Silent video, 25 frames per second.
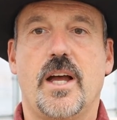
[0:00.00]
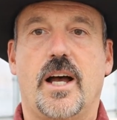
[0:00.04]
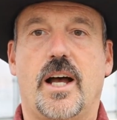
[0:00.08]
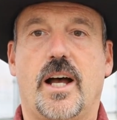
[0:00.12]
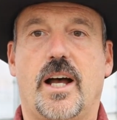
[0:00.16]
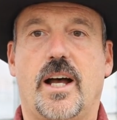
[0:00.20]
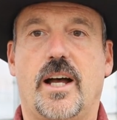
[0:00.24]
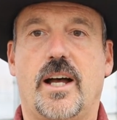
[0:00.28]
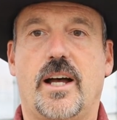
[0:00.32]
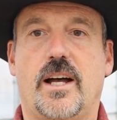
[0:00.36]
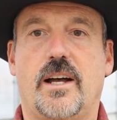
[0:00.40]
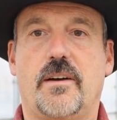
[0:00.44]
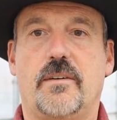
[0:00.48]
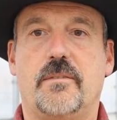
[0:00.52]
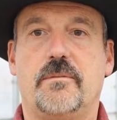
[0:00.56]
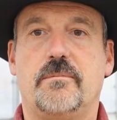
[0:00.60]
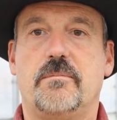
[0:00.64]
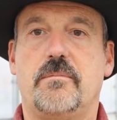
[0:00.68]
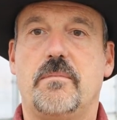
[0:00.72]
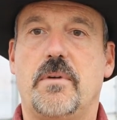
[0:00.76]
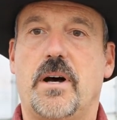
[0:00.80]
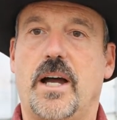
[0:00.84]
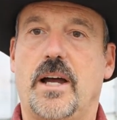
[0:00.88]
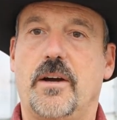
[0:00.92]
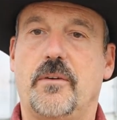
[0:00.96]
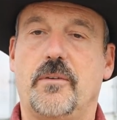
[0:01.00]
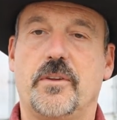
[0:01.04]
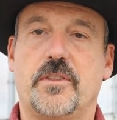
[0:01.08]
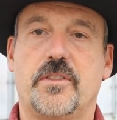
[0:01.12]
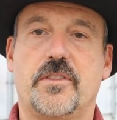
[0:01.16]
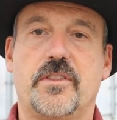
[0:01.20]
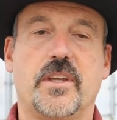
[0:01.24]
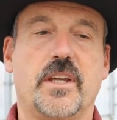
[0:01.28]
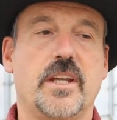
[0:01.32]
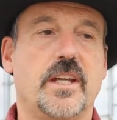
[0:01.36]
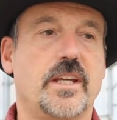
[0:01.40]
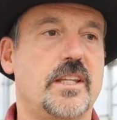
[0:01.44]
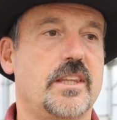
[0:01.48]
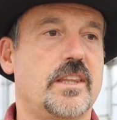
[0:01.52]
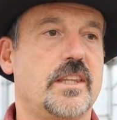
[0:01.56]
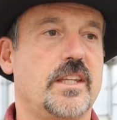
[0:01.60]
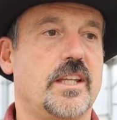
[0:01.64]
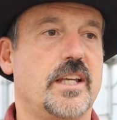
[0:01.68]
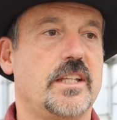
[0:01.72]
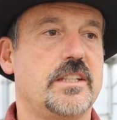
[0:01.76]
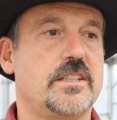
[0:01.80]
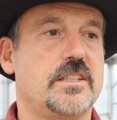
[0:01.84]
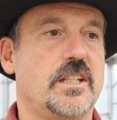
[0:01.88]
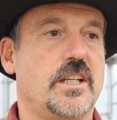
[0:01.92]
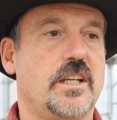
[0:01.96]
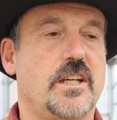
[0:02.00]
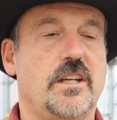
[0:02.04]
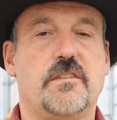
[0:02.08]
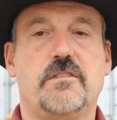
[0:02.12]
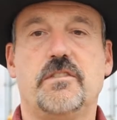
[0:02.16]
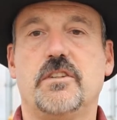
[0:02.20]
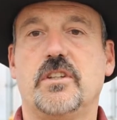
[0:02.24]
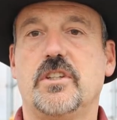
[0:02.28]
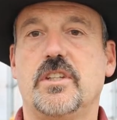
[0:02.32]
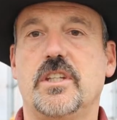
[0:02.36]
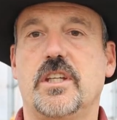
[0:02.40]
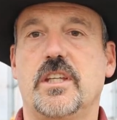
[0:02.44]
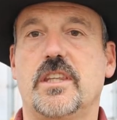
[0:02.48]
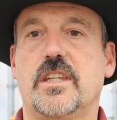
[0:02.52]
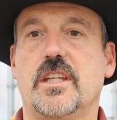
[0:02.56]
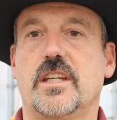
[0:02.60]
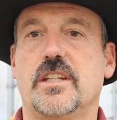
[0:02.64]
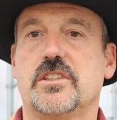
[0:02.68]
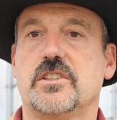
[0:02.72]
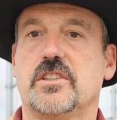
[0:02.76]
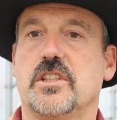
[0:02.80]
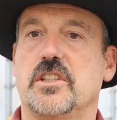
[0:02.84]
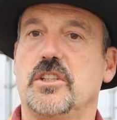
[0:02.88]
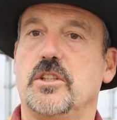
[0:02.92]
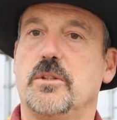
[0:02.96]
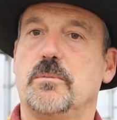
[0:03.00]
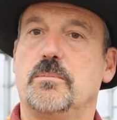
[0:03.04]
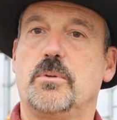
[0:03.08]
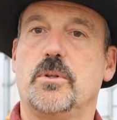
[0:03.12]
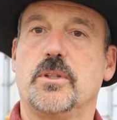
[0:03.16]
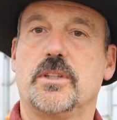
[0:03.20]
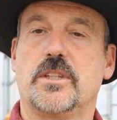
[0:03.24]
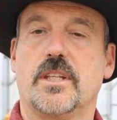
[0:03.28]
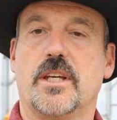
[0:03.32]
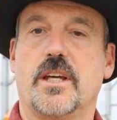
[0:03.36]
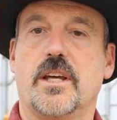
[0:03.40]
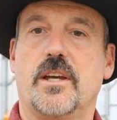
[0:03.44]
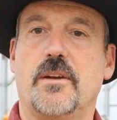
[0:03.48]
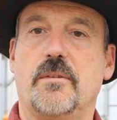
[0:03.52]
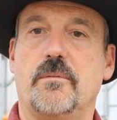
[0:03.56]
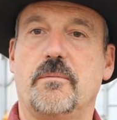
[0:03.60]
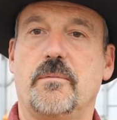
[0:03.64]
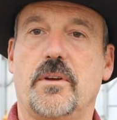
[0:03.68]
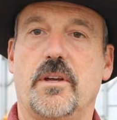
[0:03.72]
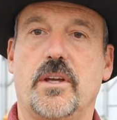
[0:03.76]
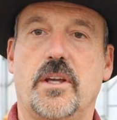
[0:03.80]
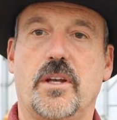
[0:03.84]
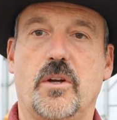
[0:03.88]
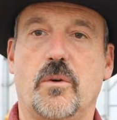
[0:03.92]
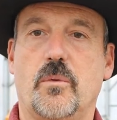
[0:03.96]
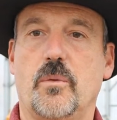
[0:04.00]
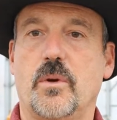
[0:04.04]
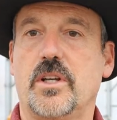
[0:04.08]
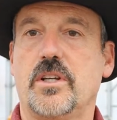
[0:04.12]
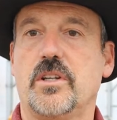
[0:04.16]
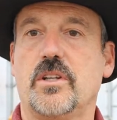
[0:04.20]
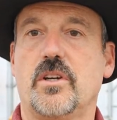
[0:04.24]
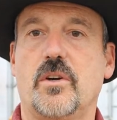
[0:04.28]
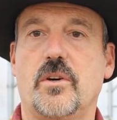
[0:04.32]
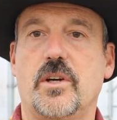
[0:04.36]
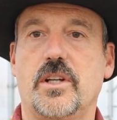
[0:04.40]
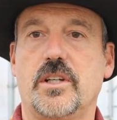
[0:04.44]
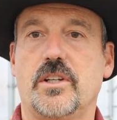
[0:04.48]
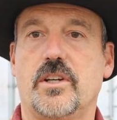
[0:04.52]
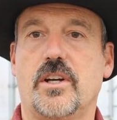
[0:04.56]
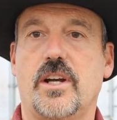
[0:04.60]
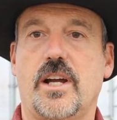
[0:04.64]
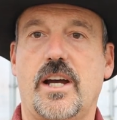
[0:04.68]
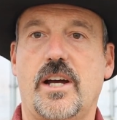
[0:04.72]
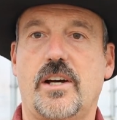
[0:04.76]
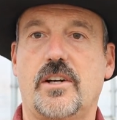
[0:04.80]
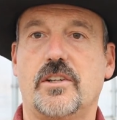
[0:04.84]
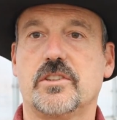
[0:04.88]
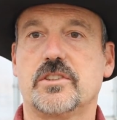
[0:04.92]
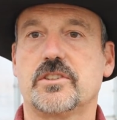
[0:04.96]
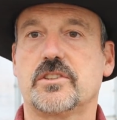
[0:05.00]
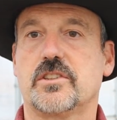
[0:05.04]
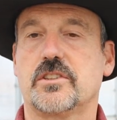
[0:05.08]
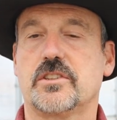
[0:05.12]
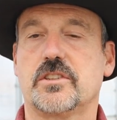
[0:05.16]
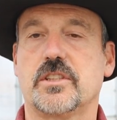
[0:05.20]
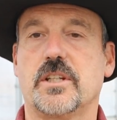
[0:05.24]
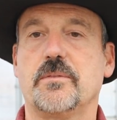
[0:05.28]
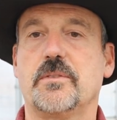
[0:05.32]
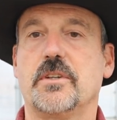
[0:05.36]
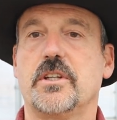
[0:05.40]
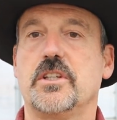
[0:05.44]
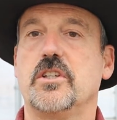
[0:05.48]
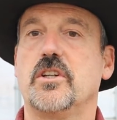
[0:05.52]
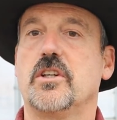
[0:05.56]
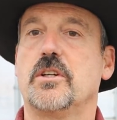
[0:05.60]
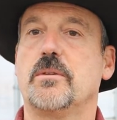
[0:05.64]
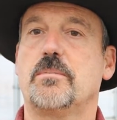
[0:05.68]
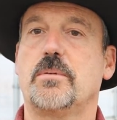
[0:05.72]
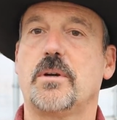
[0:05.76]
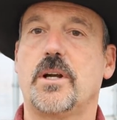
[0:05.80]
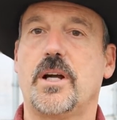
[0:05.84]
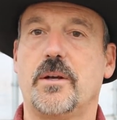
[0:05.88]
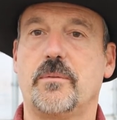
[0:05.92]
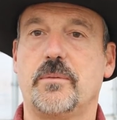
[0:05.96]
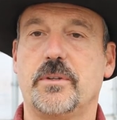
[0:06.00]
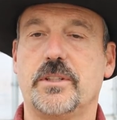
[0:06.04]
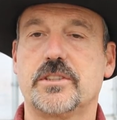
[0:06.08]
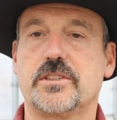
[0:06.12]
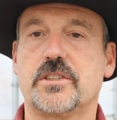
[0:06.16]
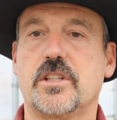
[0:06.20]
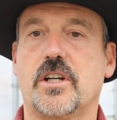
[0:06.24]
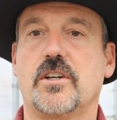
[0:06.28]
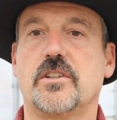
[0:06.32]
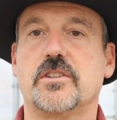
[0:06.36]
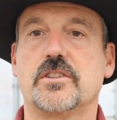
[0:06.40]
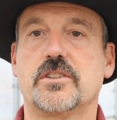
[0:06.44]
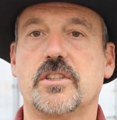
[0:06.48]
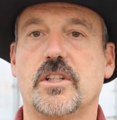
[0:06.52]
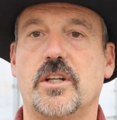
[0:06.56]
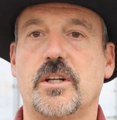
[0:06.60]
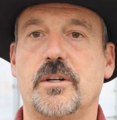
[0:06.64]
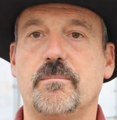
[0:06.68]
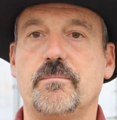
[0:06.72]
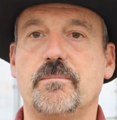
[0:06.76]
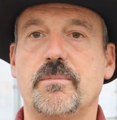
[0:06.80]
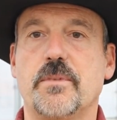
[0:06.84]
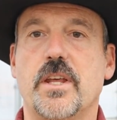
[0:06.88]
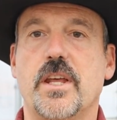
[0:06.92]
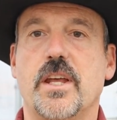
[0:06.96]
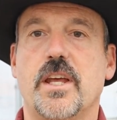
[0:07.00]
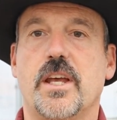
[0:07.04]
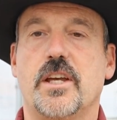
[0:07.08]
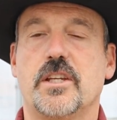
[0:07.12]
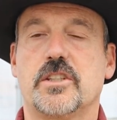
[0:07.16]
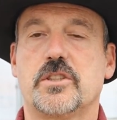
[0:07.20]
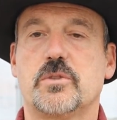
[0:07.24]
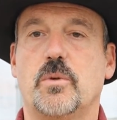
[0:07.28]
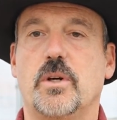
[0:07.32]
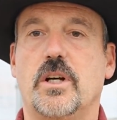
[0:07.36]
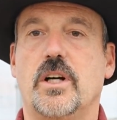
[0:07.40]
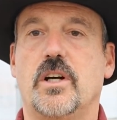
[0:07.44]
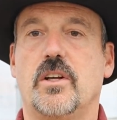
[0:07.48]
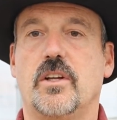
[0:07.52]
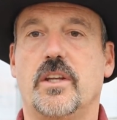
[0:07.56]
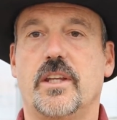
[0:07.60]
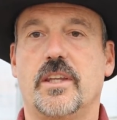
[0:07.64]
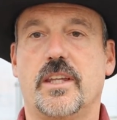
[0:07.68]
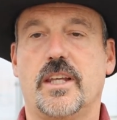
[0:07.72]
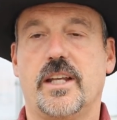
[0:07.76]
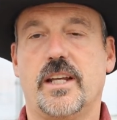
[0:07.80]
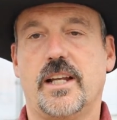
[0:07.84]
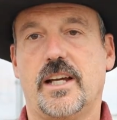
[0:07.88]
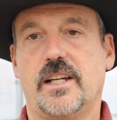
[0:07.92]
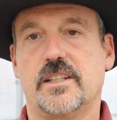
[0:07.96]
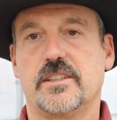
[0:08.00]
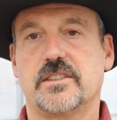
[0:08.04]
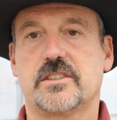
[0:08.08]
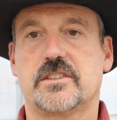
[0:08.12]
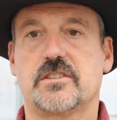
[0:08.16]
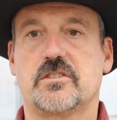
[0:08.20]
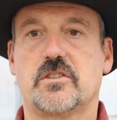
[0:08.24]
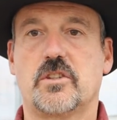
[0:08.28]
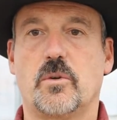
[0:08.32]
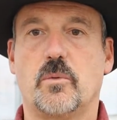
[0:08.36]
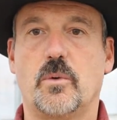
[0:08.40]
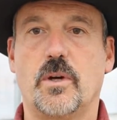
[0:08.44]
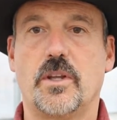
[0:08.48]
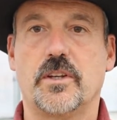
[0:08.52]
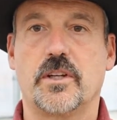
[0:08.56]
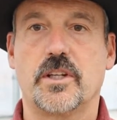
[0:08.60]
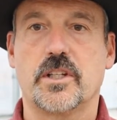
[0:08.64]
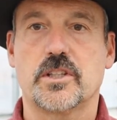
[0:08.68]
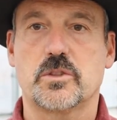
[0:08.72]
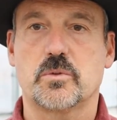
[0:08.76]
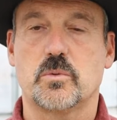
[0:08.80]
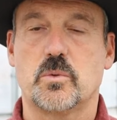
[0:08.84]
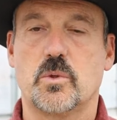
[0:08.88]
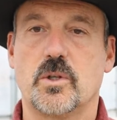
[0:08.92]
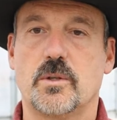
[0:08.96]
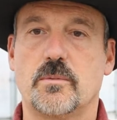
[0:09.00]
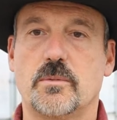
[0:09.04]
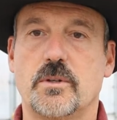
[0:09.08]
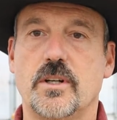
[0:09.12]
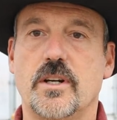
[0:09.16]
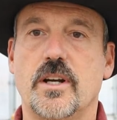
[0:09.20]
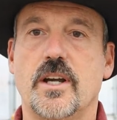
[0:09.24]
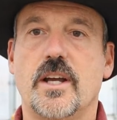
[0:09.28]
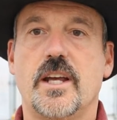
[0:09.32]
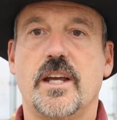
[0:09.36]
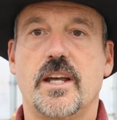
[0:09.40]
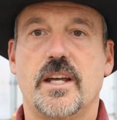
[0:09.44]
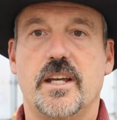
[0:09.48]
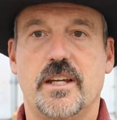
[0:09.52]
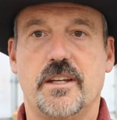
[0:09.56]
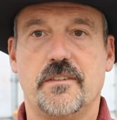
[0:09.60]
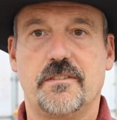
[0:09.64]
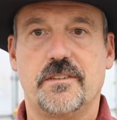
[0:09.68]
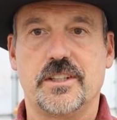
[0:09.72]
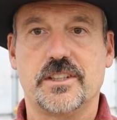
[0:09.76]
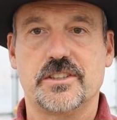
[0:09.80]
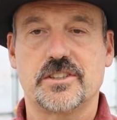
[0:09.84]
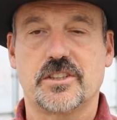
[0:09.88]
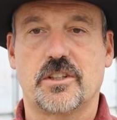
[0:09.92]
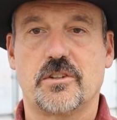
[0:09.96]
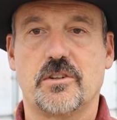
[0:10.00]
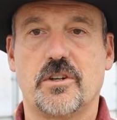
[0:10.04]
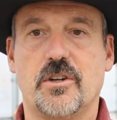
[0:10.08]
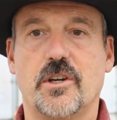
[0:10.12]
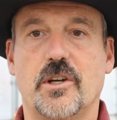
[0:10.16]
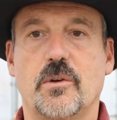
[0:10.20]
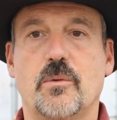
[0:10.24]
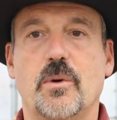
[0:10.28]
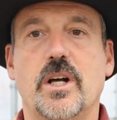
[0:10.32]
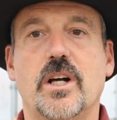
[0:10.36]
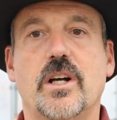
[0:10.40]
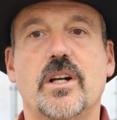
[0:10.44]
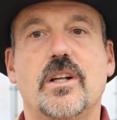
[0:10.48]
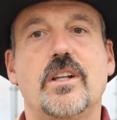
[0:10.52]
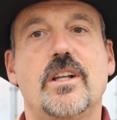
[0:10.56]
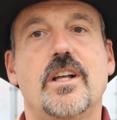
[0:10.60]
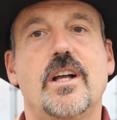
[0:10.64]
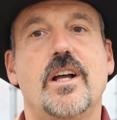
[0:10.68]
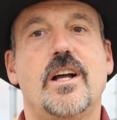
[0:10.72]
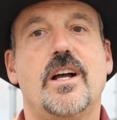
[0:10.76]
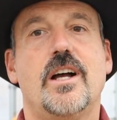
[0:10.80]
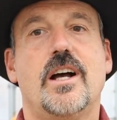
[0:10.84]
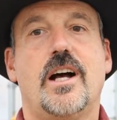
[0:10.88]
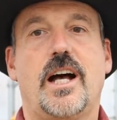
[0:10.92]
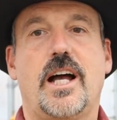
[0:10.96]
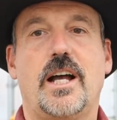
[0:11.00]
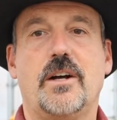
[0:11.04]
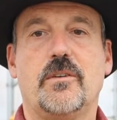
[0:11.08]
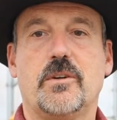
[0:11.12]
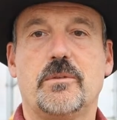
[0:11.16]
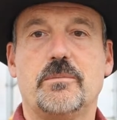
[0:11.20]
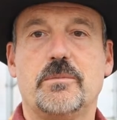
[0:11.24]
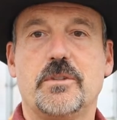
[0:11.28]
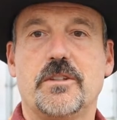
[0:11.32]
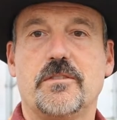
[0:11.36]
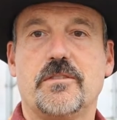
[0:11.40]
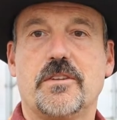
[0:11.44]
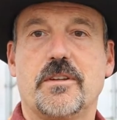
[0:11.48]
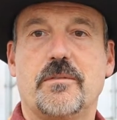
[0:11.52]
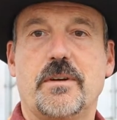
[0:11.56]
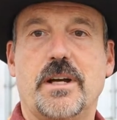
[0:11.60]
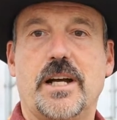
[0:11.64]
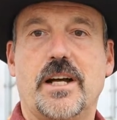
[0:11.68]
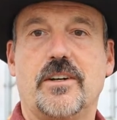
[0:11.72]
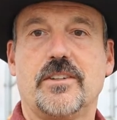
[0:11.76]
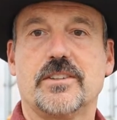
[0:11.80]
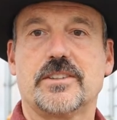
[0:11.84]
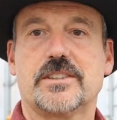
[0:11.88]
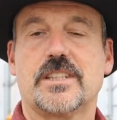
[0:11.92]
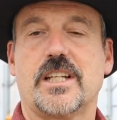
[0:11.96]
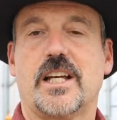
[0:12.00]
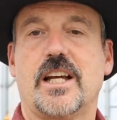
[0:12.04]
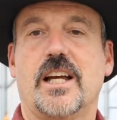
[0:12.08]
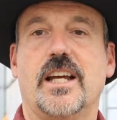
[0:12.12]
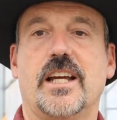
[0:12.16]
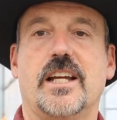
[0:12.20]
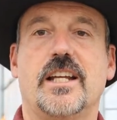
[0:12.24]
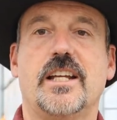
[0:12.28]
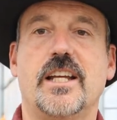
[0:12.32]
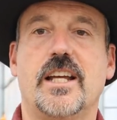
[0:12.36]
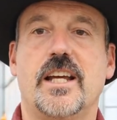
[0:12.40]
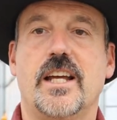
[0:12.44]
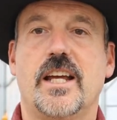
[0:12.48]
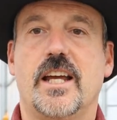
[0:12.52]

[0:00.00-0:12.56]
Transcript: I would think that if you did this and you put them in a window in your house or something, you could probably start some as well. And then as the weather gets warmer, if these are growing well, I will move them outside.